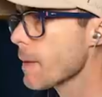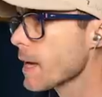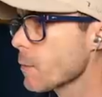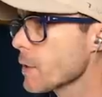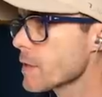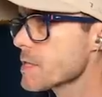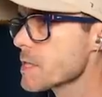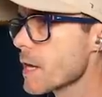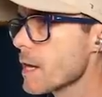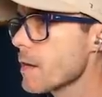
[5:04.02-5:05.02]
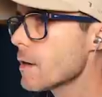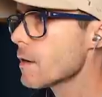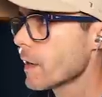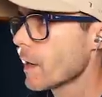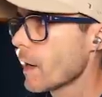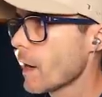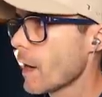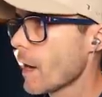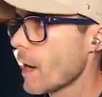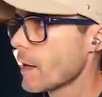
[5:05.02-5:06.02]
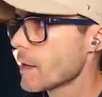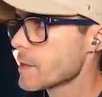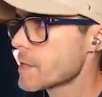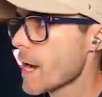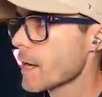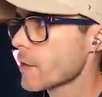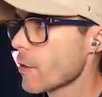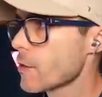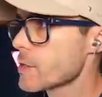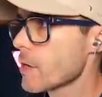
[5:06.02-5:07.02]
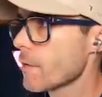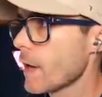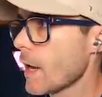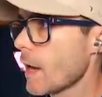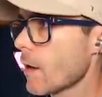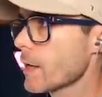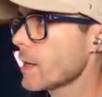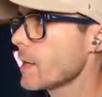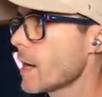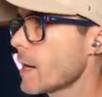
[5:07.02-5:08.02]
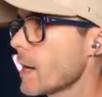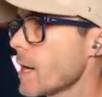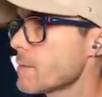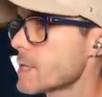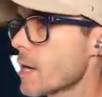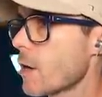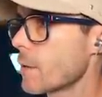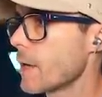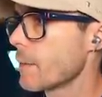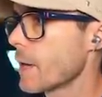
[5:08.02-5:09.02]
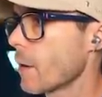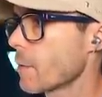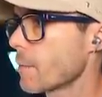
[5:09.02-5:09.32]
we make it with this thing. Yeah, get a stack of those on there. I can get heaps going. There we go.